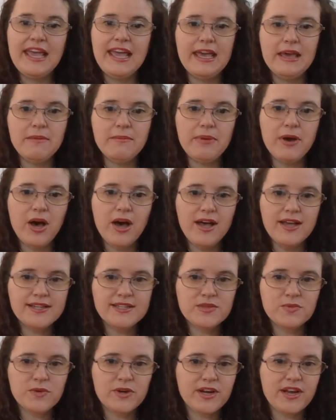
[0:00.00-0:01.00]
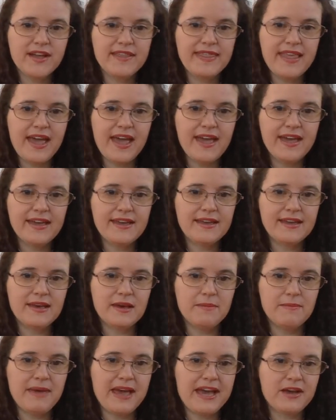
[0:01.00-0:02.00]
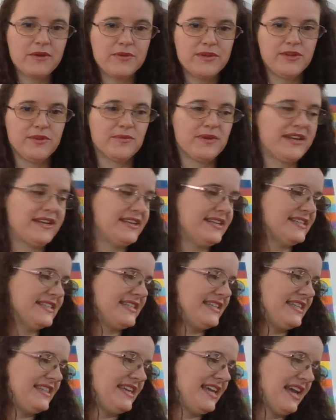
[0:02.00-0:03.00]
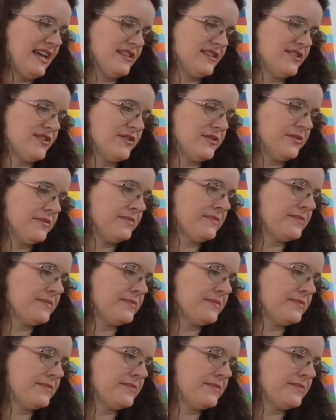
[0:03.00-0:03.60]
Hit pause, work on that, come back when you're ready to see the answer.